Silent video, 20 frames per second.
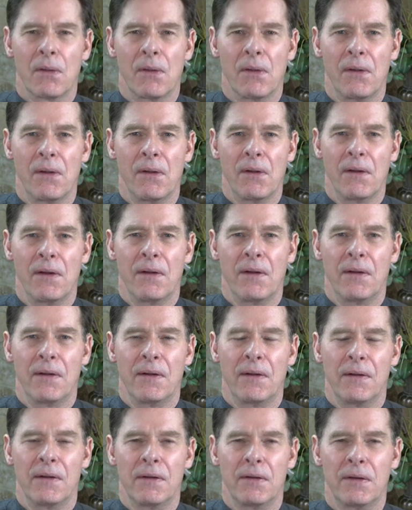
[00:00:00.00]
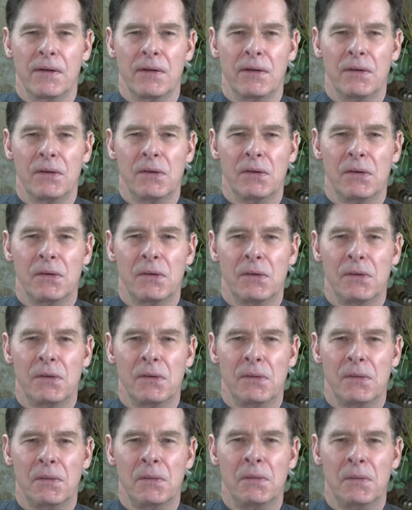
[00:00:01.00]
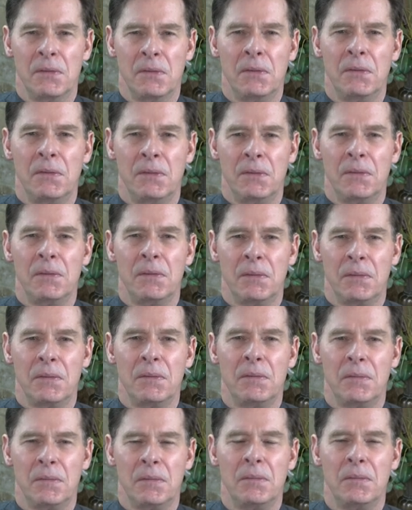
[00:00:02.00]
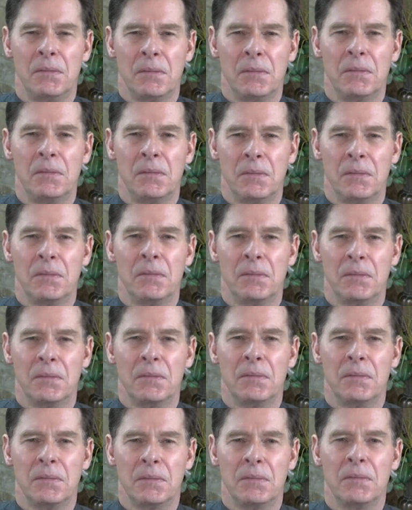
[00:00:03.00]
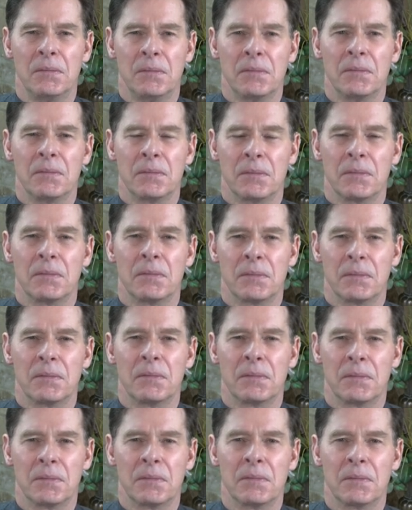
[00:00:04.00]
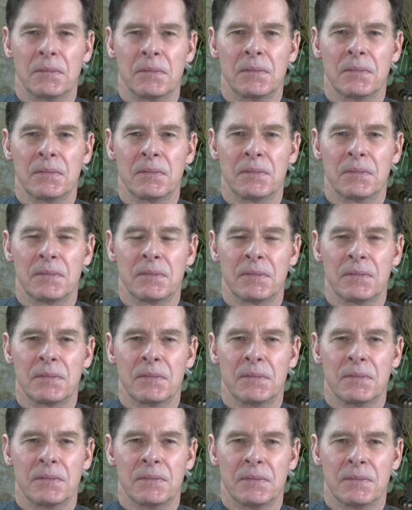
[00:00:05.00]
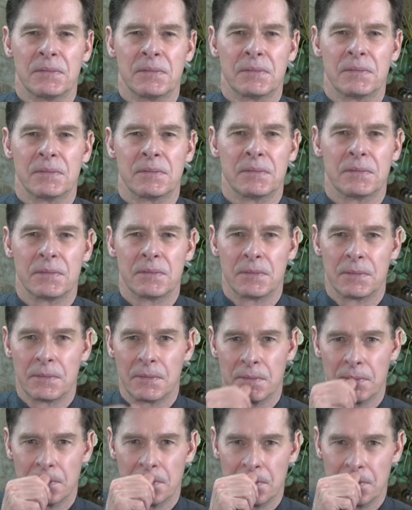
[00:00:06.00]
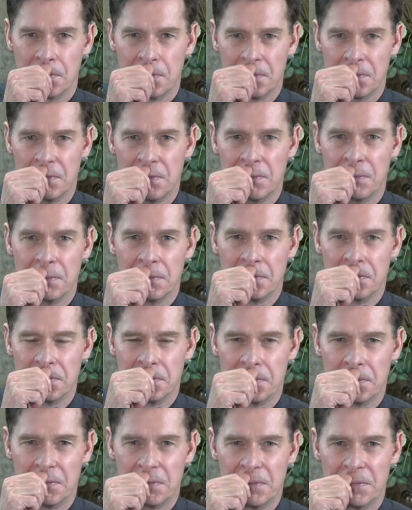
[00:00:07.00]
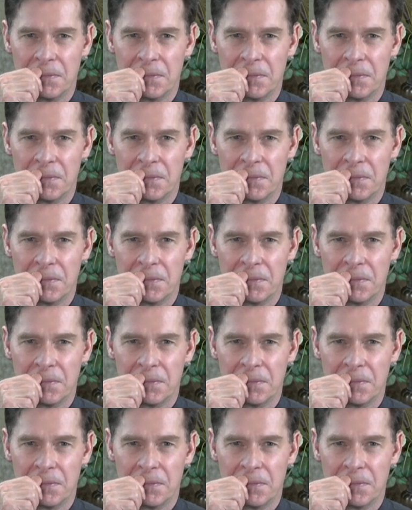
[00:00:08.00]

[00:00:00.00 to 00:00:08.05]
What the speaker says: This person isn't speaking.